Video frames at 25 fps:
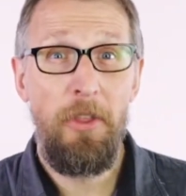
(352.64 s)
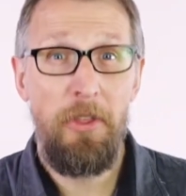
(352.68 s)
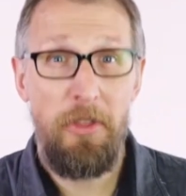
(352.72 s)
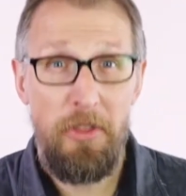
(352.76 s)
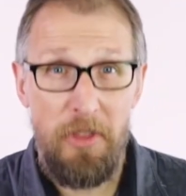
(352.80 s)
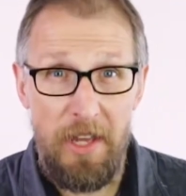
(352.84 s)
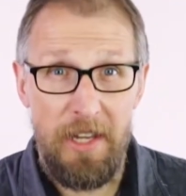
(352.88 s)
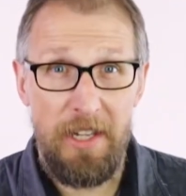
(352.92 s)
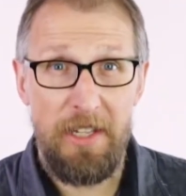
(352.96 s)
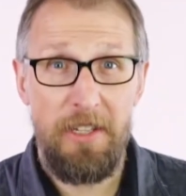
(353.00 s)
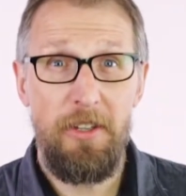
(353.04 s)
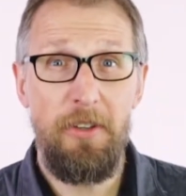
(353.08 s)

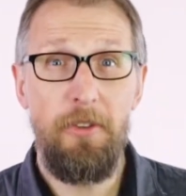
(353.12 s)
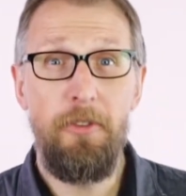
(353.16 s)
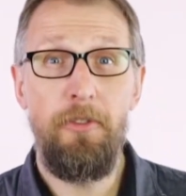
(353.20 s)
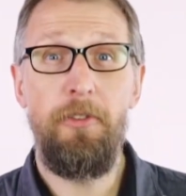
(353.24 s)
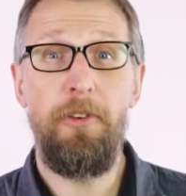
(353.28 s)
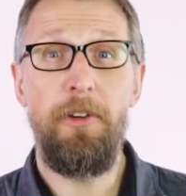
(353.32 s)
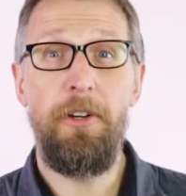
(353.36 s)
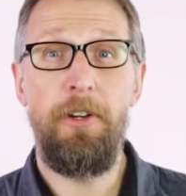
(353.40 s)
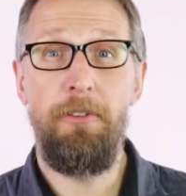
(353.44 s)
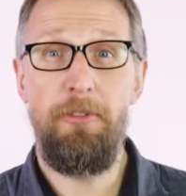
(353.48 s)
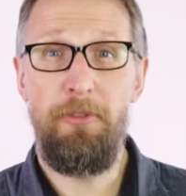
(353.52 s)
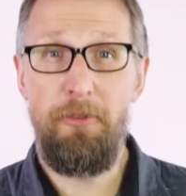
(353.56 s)
thank you
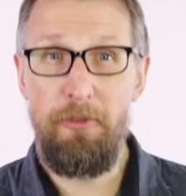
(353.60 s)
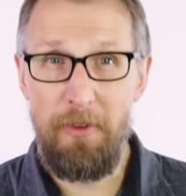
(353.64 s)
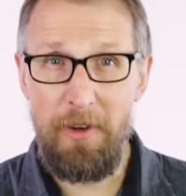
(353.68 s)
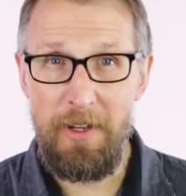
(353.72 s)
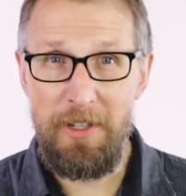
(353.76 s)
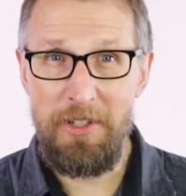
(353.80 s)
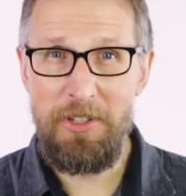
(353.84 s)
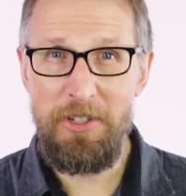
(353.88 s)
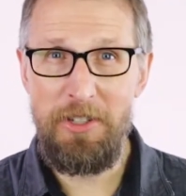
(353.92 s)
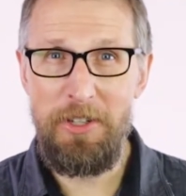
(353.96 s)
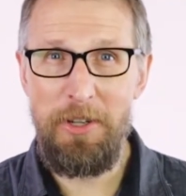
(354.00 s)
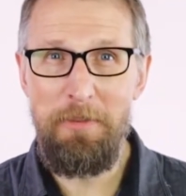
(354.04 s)
for your
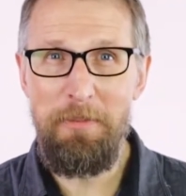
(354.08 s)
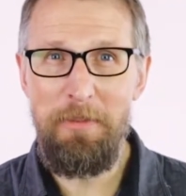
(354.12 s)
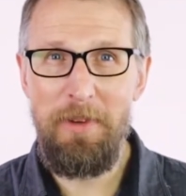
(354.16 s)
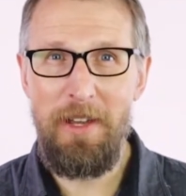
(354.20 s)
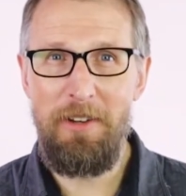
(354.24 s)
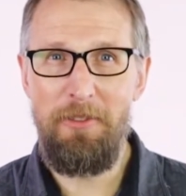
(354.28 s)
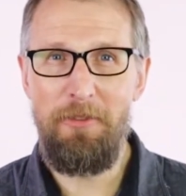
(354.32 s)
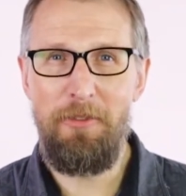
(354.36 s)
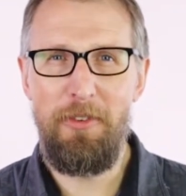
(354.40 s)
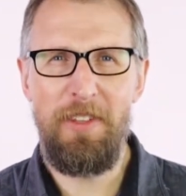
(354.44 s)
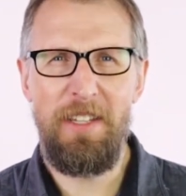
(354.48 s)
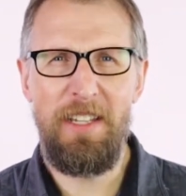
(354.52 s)
friendship
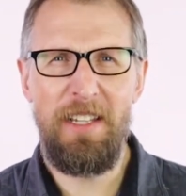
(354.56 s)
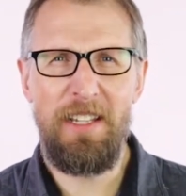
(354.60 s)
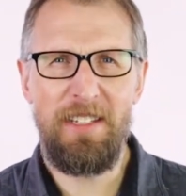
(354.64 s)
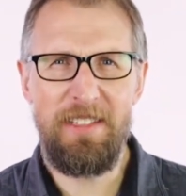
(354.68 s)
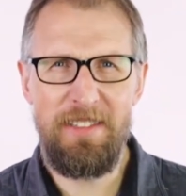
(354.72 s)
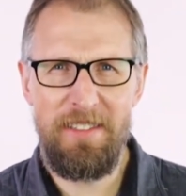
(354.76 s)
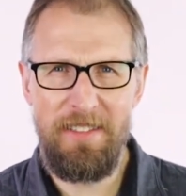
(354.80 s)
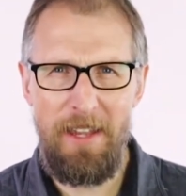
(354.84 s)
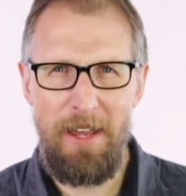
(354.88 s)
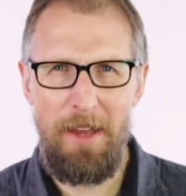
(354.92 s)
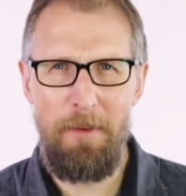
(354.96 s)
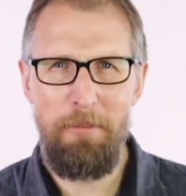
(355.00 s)
and for the
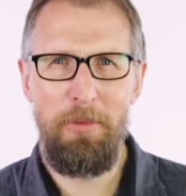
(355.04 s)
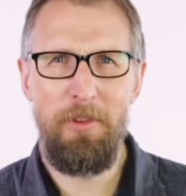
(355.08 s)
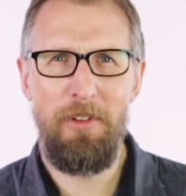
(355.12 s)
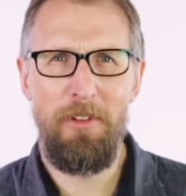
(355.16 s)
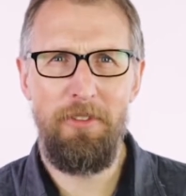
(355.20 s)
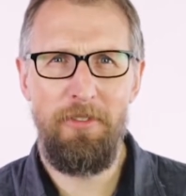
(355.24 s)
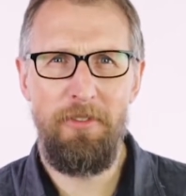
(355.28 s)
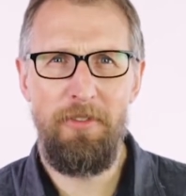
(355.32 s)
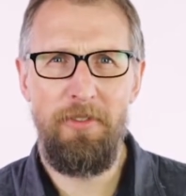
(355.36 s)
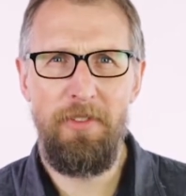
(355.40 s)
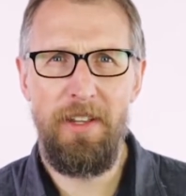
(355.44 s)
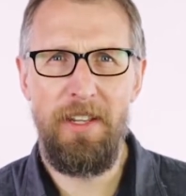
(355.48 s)
example
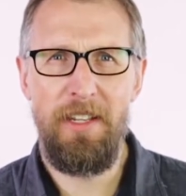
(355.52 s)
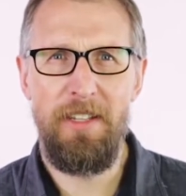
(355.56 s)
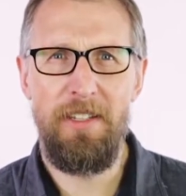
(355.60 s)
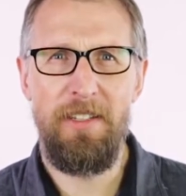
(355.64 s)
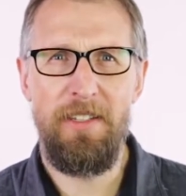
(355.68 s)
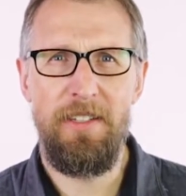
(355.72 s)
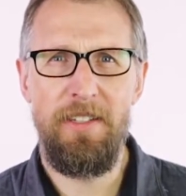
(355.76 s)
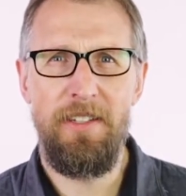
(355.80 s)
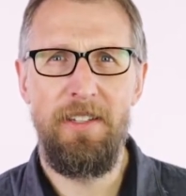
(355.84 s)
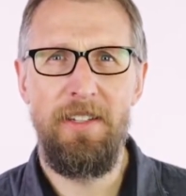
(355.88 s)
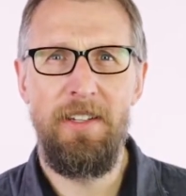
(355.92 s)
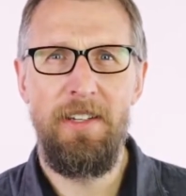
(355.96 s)
of
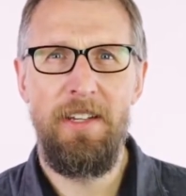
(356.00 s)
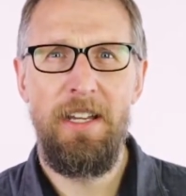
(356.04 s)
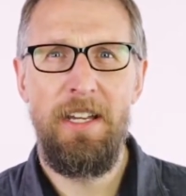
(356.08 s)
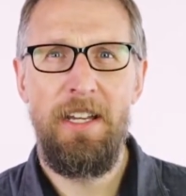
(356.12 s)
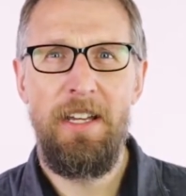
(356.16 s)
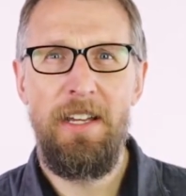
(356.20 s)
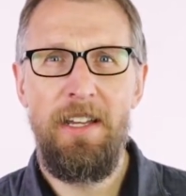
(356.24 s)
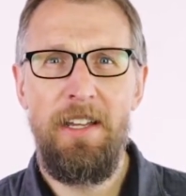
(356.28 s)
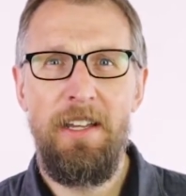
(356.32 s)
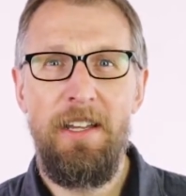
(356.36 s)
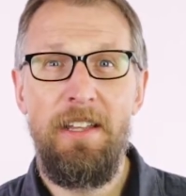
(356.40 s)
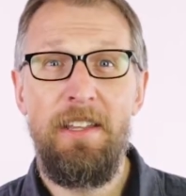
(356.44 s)
faith
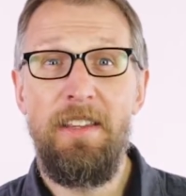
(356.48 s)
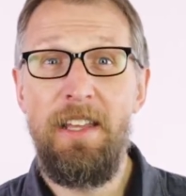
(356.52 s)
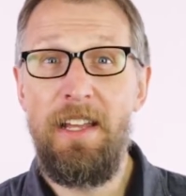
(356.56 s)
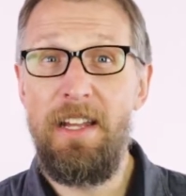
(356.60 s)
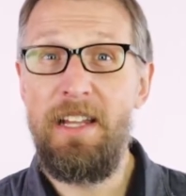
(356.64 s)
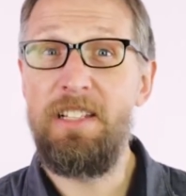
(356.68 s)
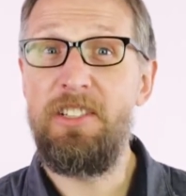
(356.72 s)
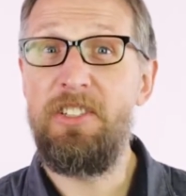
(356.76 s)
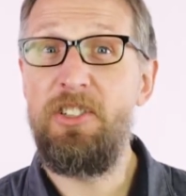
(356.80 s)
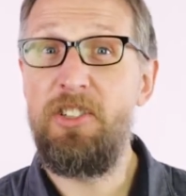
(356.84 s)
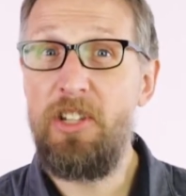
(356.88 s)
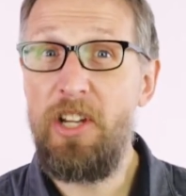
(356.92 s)
that
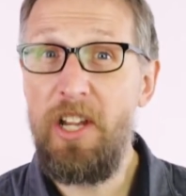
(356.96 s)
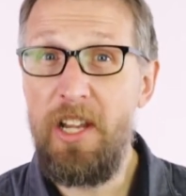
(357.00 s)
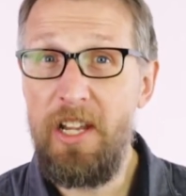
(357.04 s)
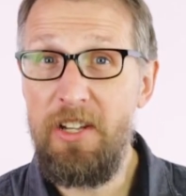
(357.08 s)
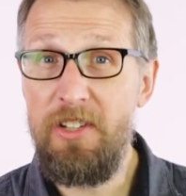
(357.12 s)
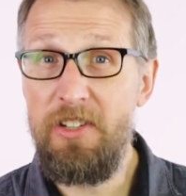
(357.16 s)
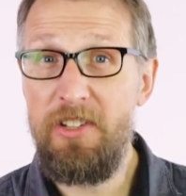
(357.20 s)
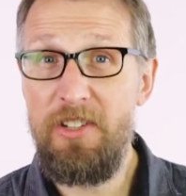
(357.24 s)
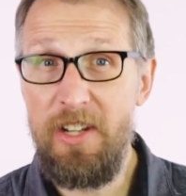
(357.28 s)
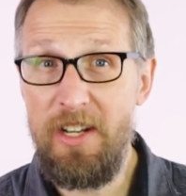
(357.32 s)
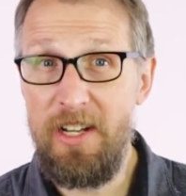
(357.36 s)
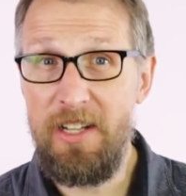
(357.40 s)
has
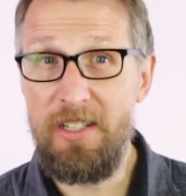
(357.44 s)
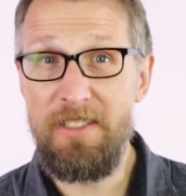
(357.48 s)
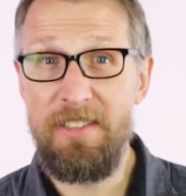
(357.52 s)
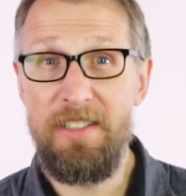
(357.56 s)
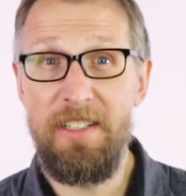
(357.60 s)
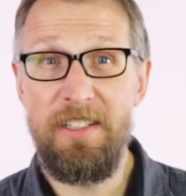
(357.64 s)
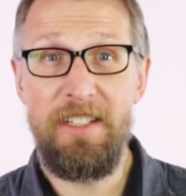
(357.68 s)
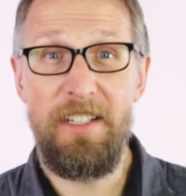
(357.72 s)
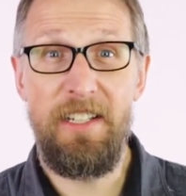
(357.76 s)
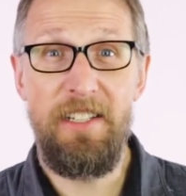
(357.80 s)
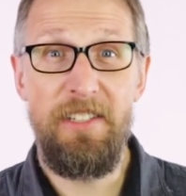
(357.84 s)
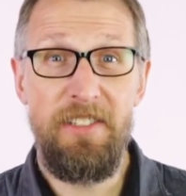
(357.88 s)
changed us
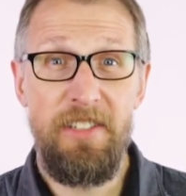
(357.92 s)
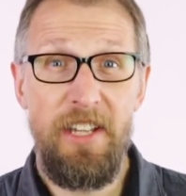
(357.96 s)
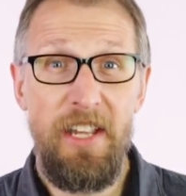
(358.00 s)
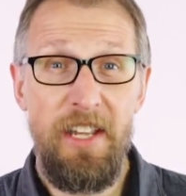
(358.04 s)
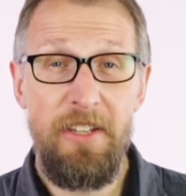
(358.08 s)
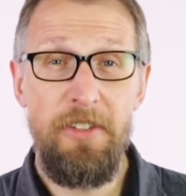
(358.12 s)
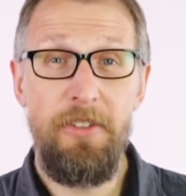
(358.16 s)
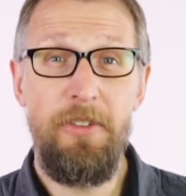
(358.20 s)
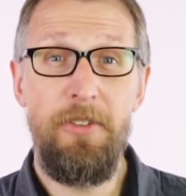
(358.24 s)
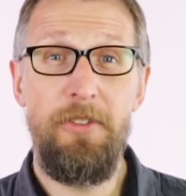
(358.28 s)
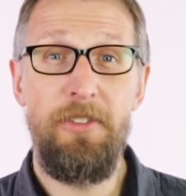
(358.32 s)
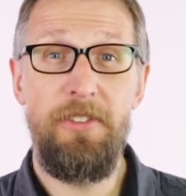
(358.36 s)
and
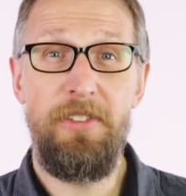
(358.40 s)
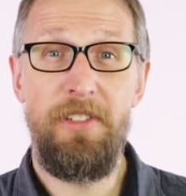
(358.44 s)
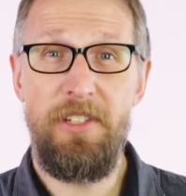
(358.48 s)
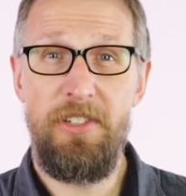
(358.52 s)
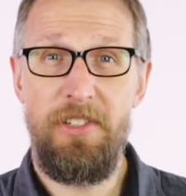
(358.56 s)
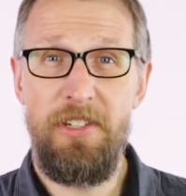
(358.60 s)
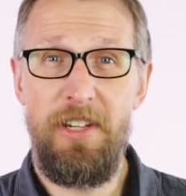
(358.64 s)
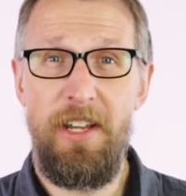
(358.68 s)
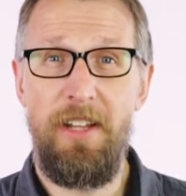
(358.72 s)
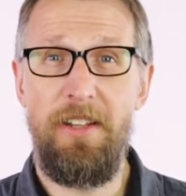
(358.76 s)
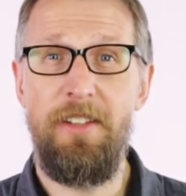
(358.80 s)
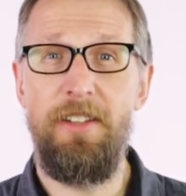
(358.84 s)
continues to
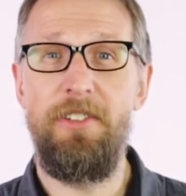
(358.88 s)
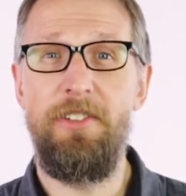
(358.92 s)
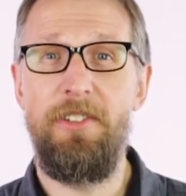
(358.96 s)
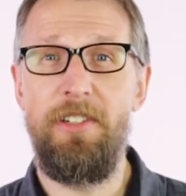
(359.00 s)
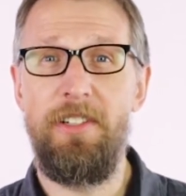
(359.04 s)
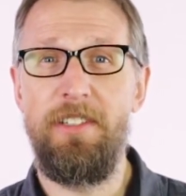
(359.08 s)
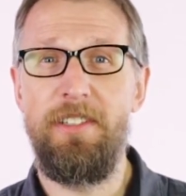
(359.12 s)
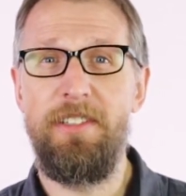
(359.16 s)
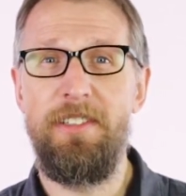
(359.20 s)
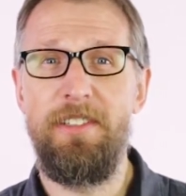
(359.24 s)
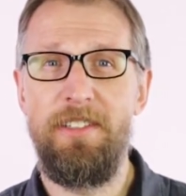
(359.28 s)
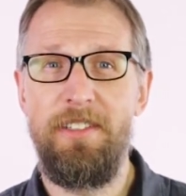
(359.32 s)
challenge
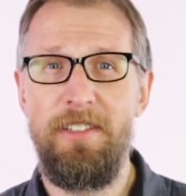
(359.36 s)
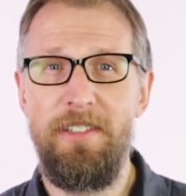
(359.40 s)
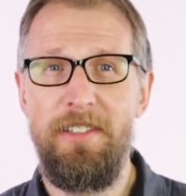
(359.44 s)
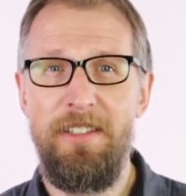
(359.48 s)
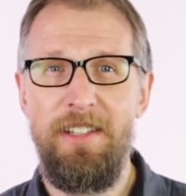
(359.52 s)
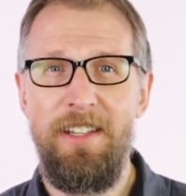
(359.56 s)
us.